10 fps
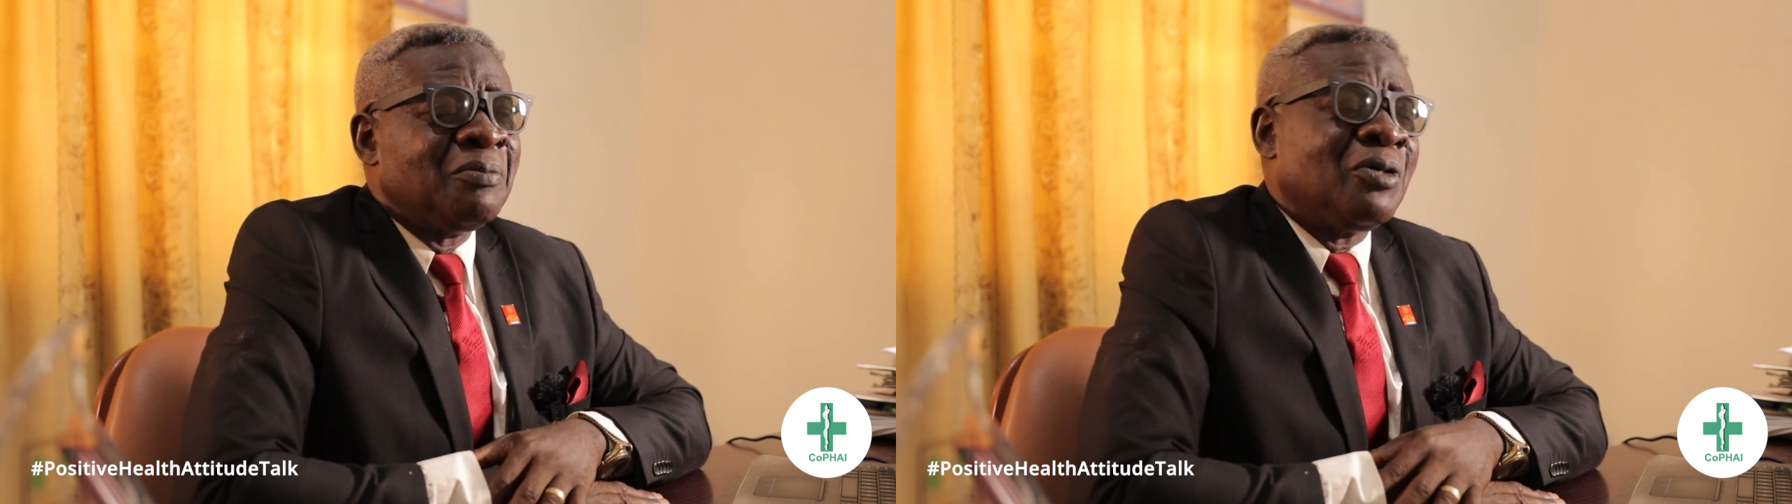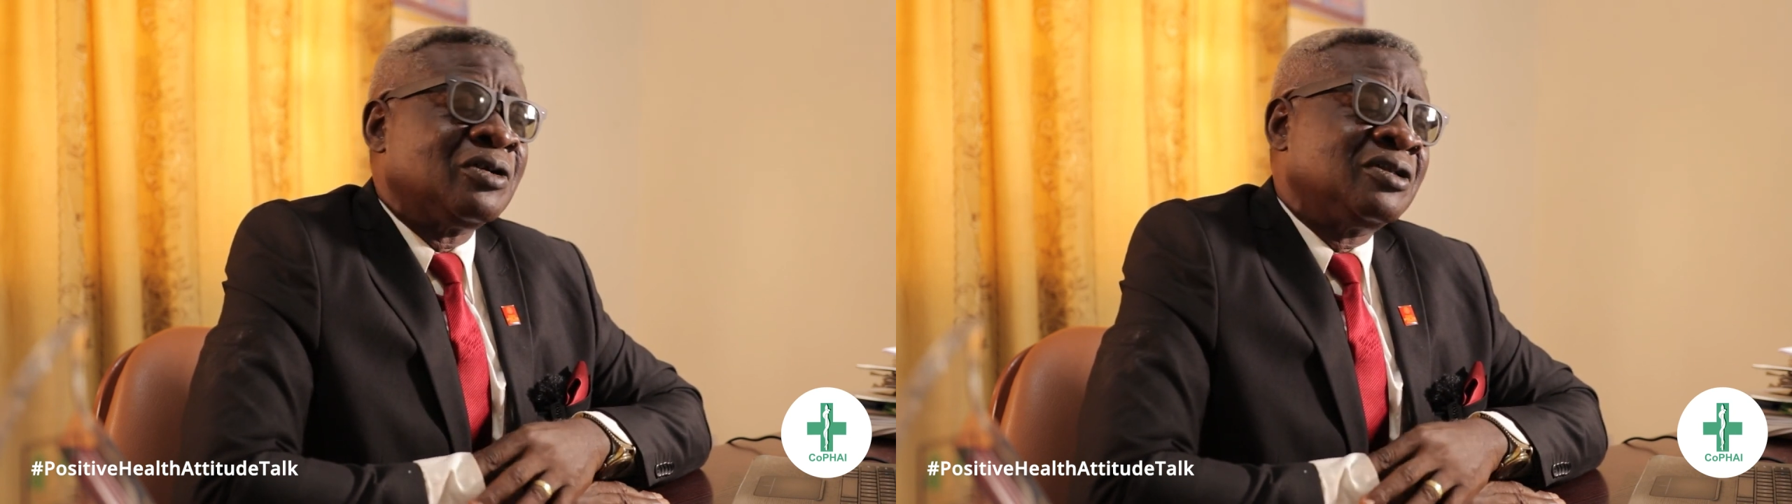
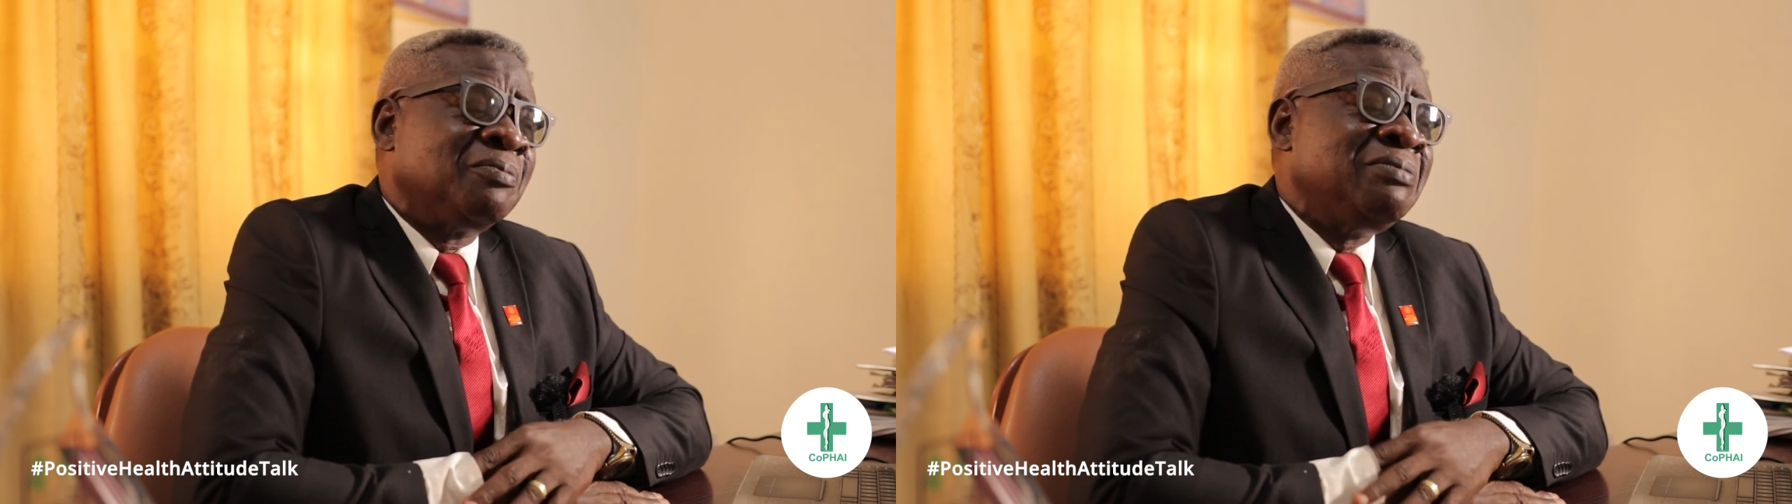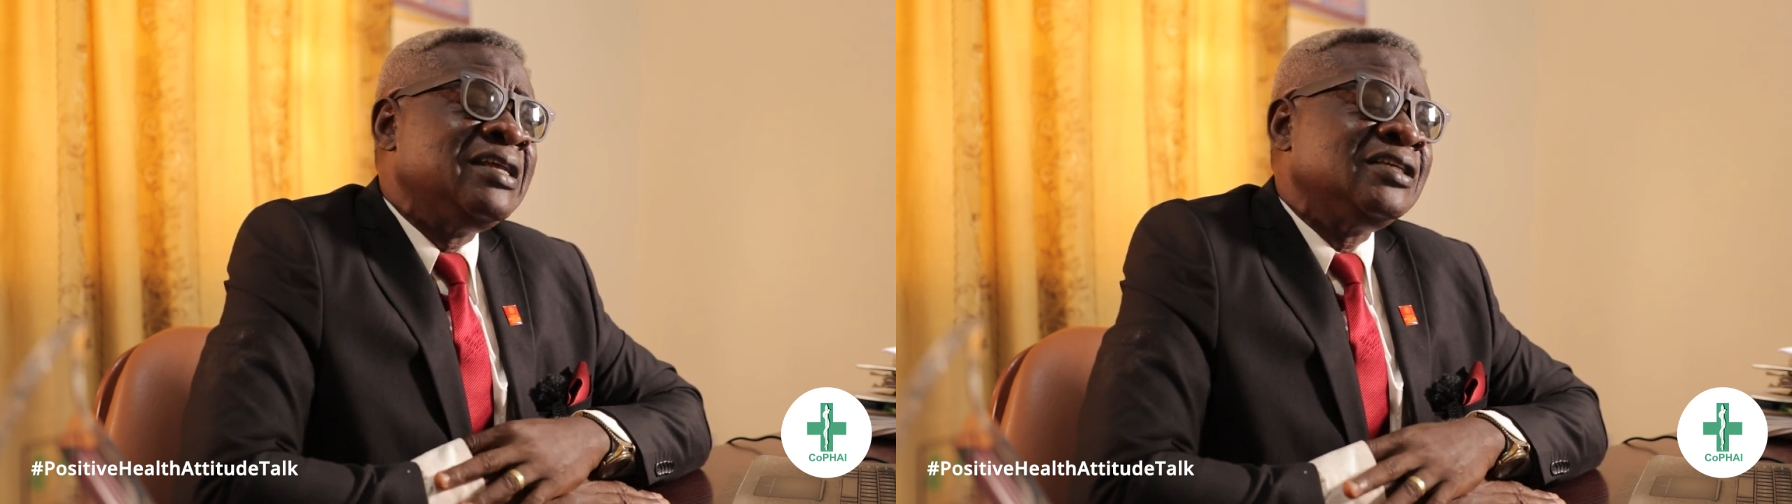
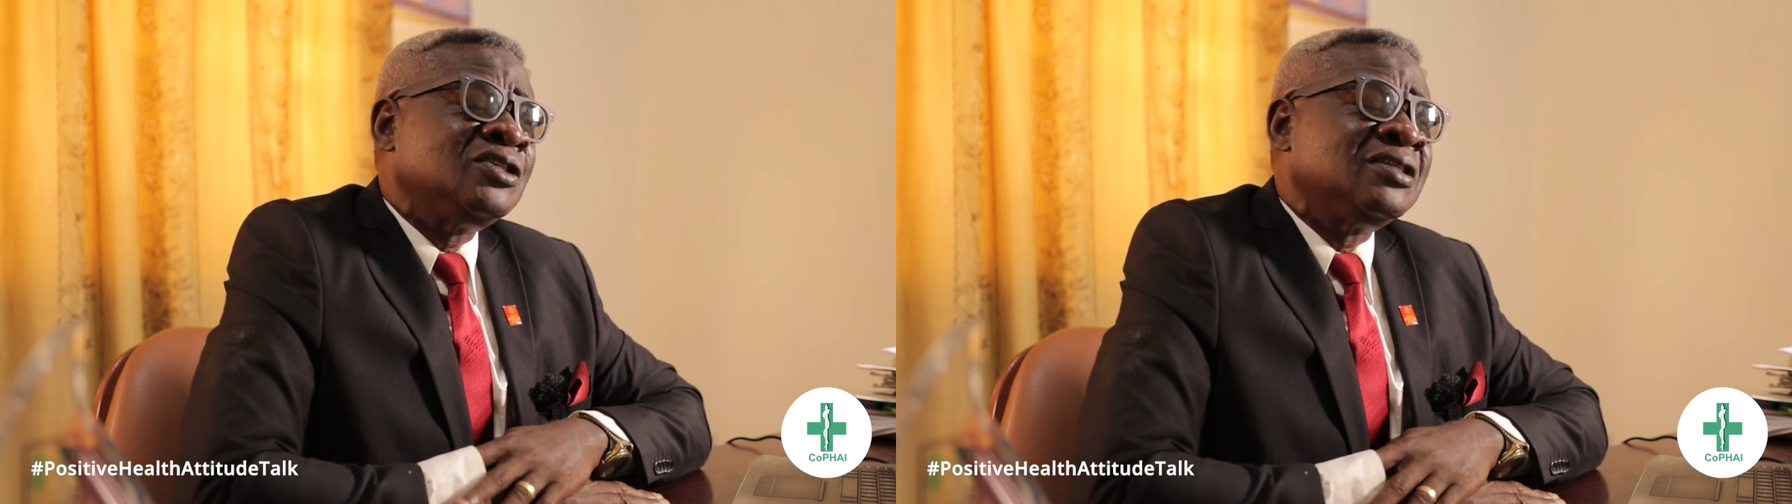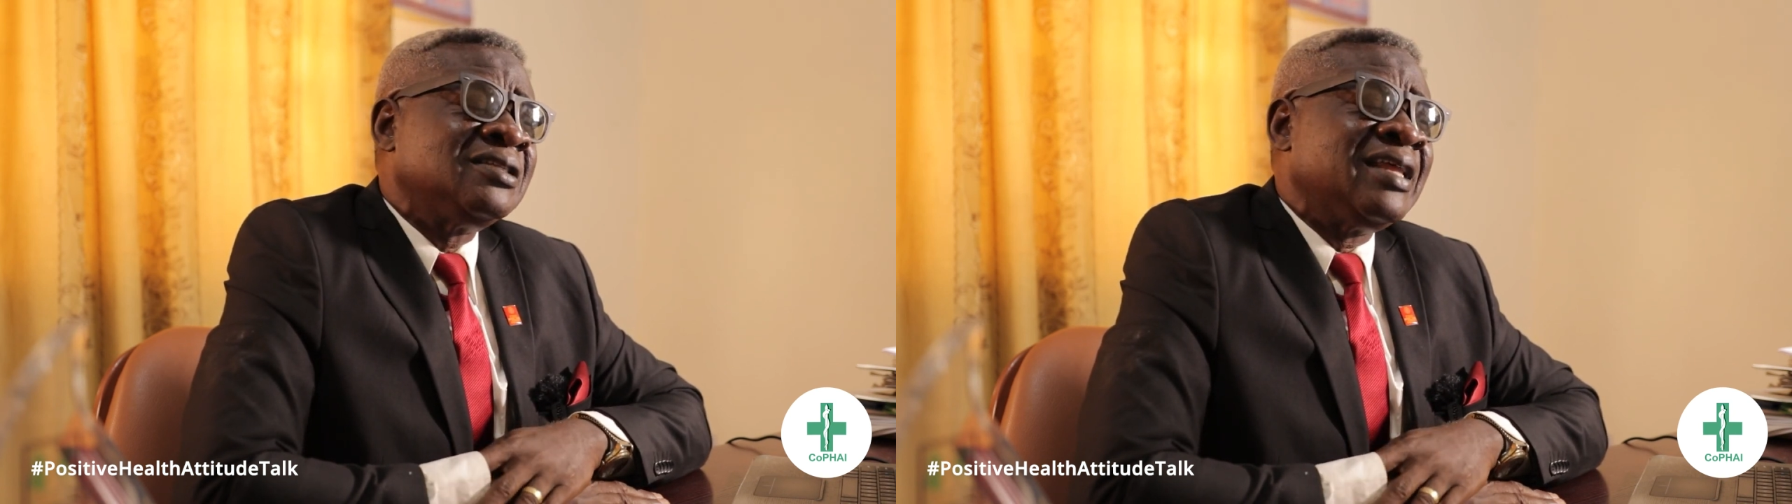But
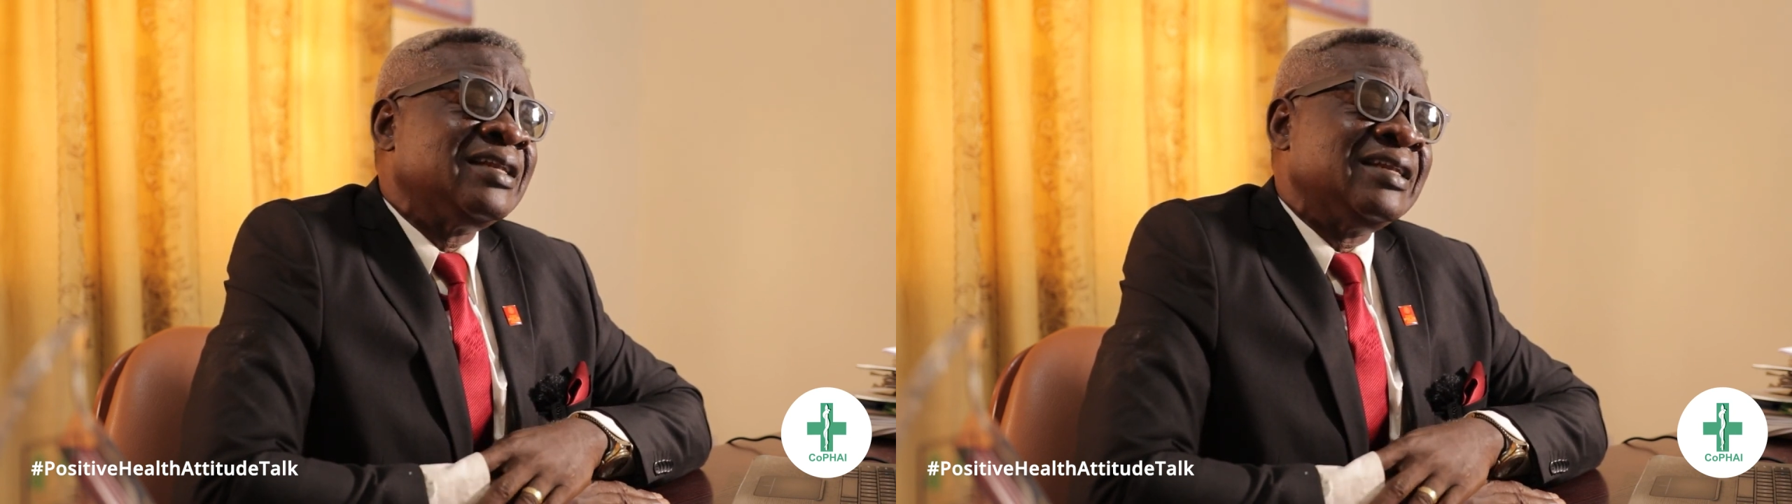please take